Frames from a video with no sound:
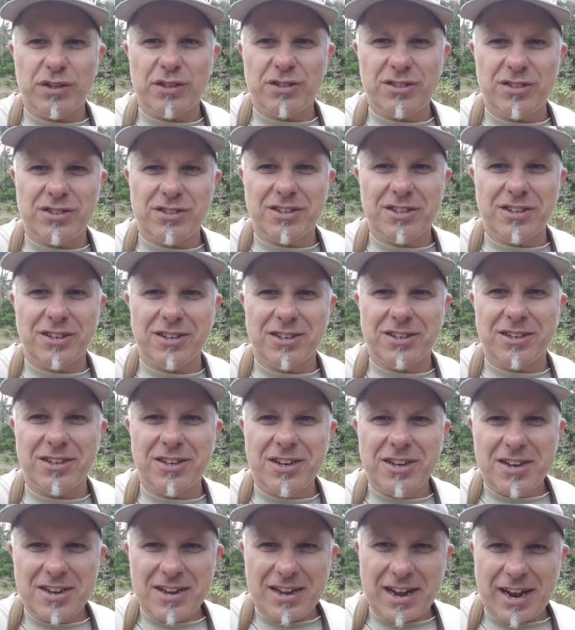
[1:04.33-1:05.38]
this
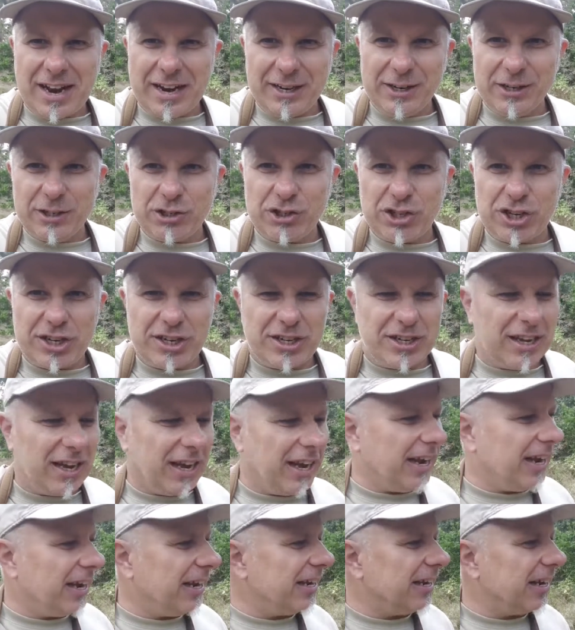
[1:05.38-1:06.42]
energy.
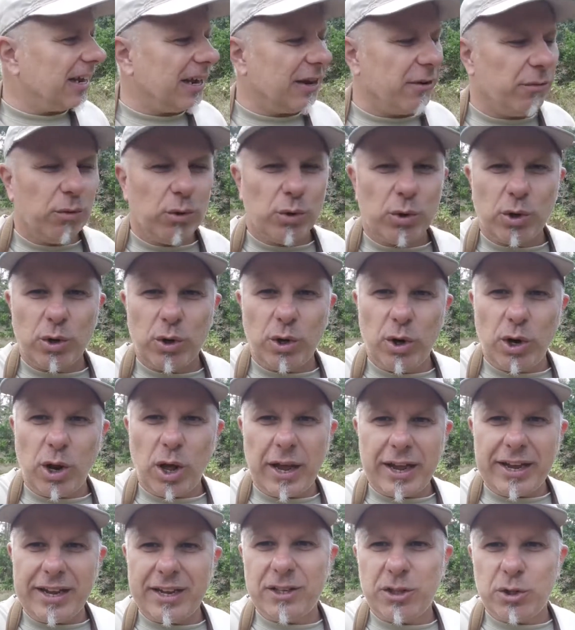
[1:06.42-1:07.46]
And I would
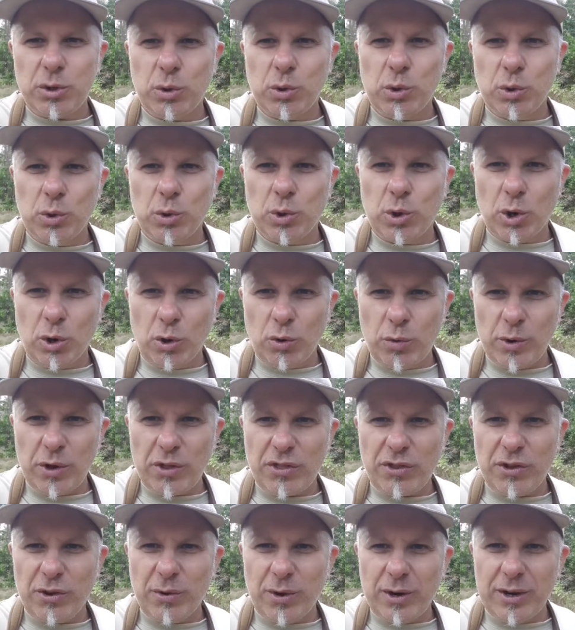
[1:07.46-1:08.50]
like to go
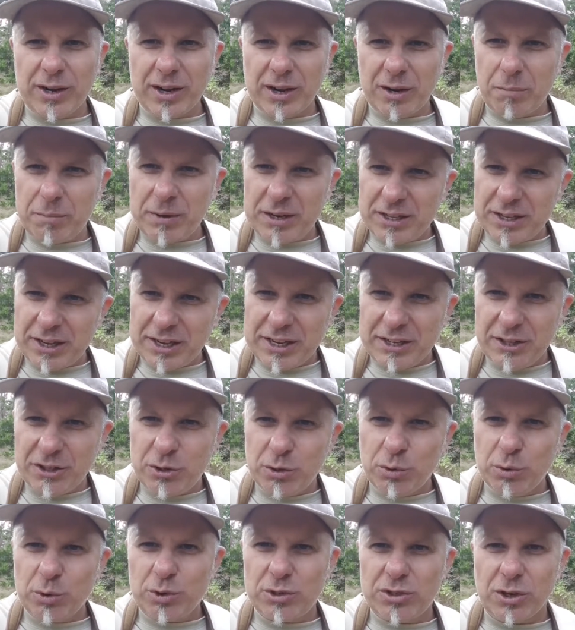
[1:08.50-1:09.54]
with you a little bit
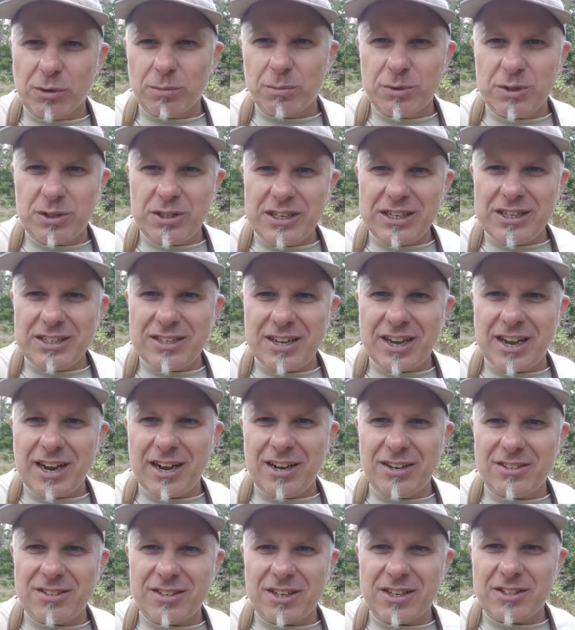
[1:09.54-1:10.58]
into some
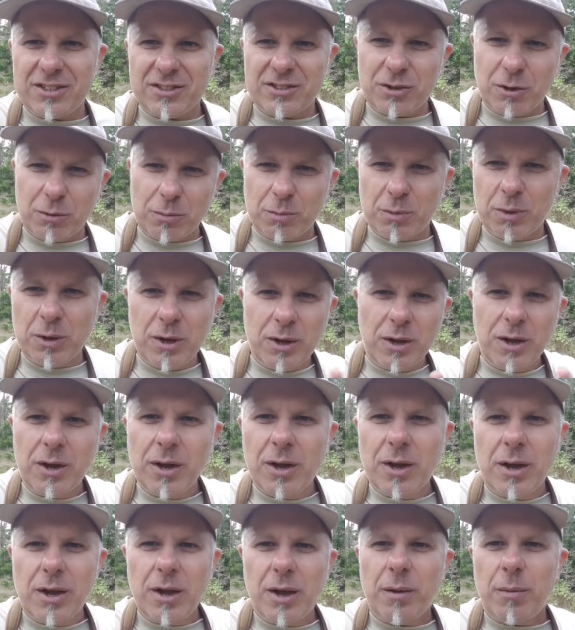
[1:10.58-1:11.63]
details in some
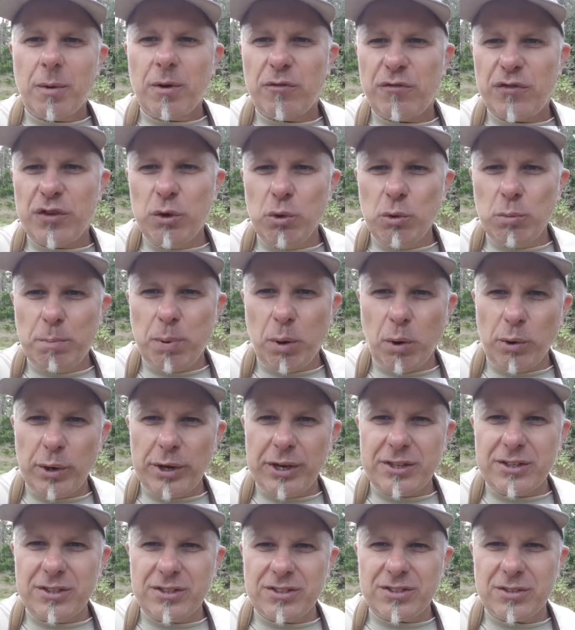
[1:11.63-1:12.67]
few
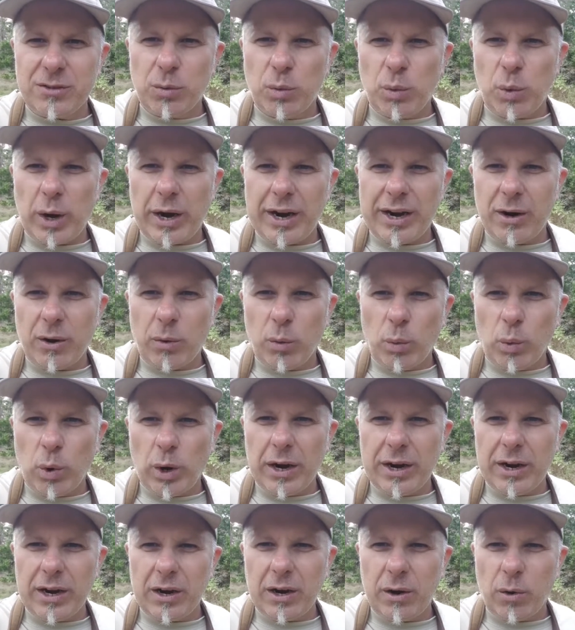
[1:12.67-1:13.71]
points
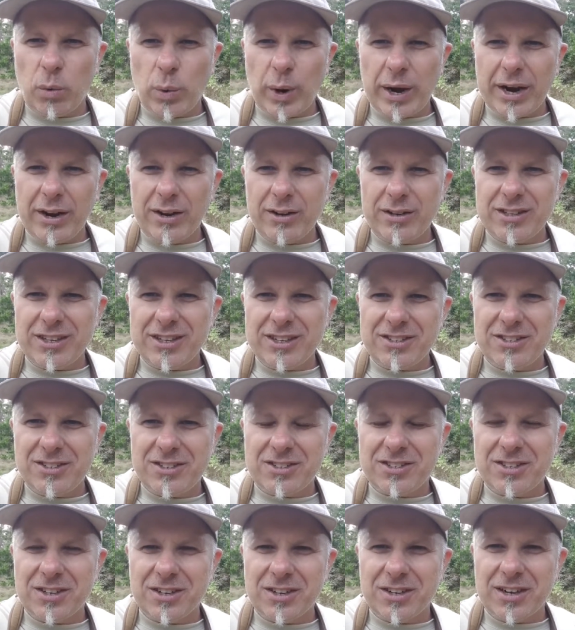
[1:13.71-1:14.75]
where
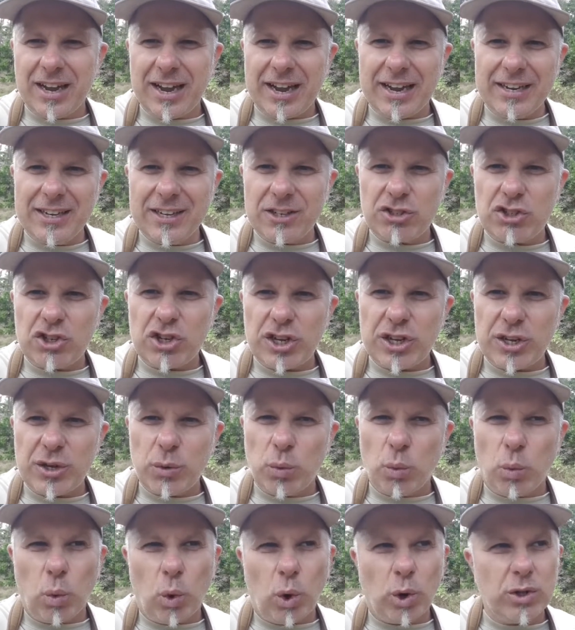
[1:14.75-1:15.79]
this
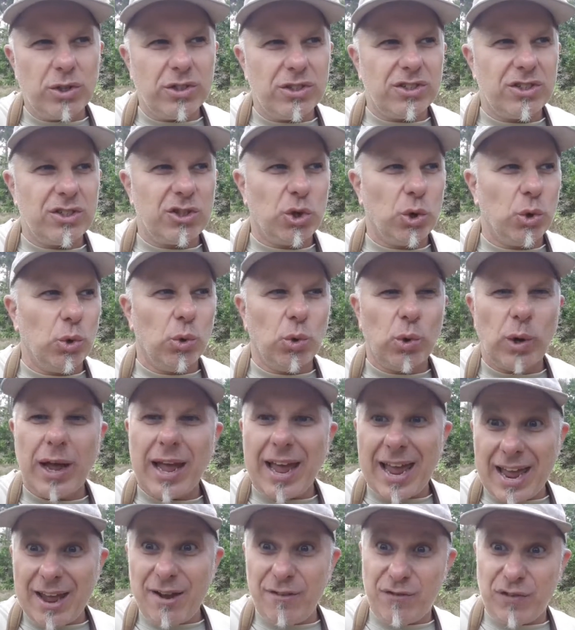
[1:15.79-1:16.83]
energy wants to
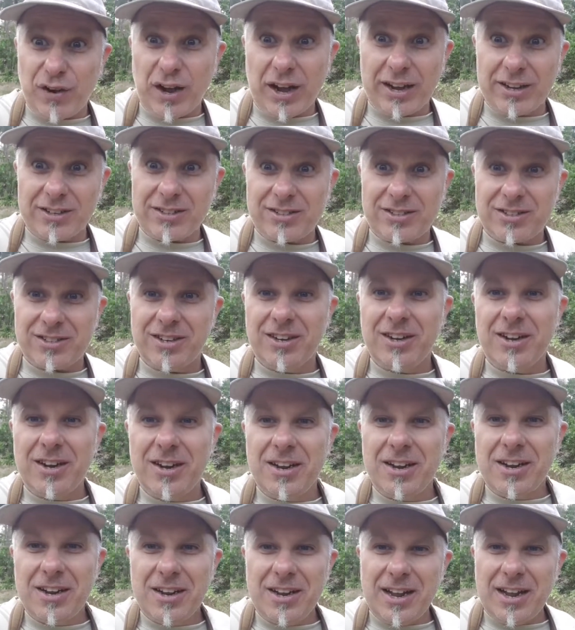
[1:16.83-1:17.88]
have us.
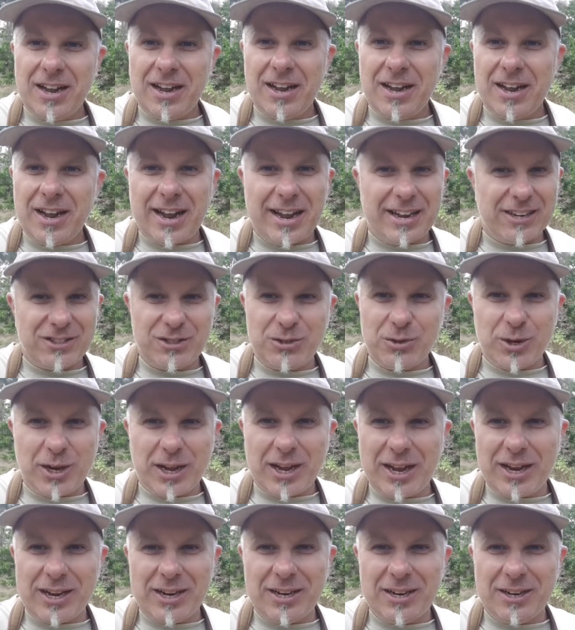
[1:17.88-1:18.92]
As you
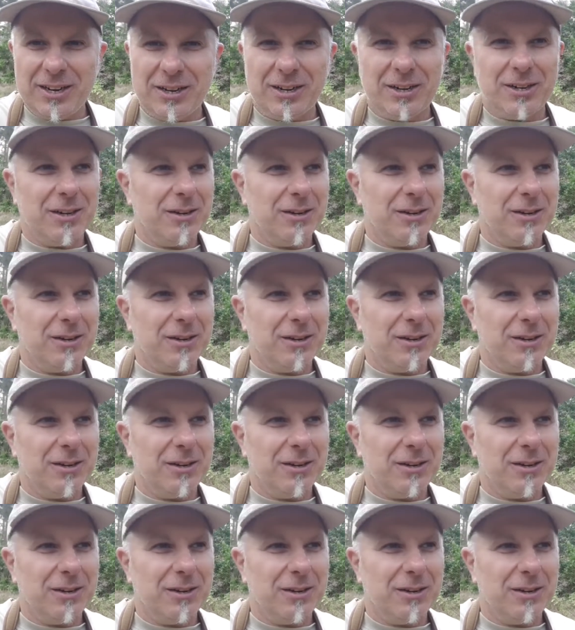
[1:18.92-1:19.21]
can